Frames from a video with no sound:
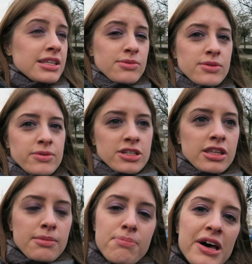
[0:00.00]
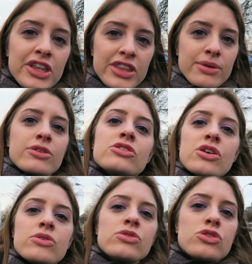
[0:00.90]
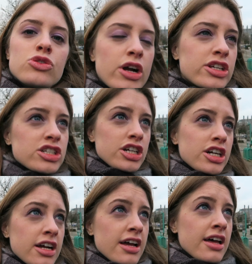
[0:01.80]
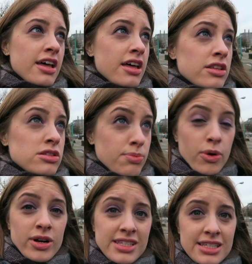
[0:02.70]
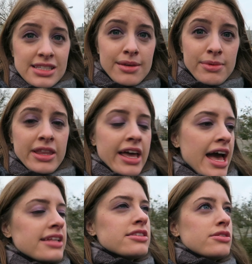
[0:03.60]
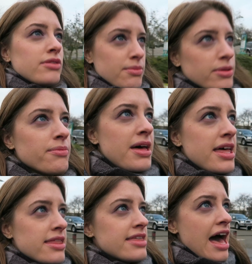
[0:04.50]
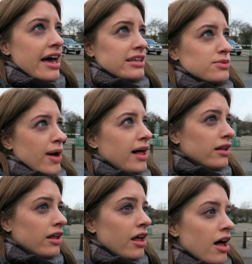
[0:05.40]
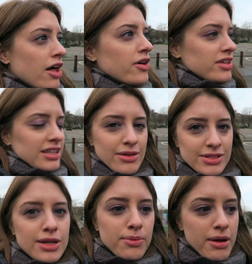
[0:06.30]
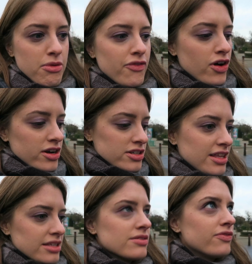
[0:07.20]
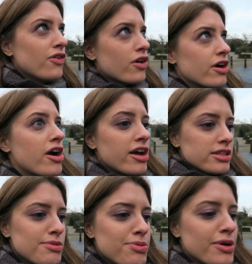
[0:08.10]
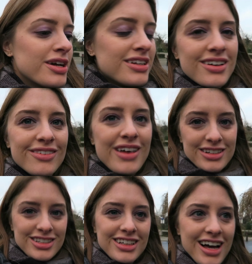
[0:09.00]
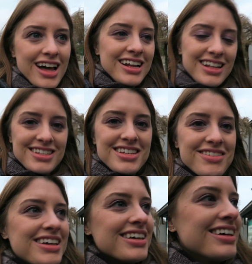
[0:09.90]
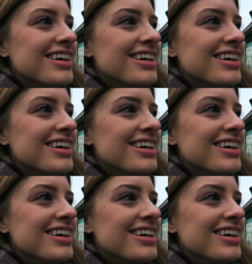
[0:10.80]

this was originally built, there was no structure support system, and they had to implement that as well. Although I think that was done way before 2004, or else people couldn't have actually gone into it.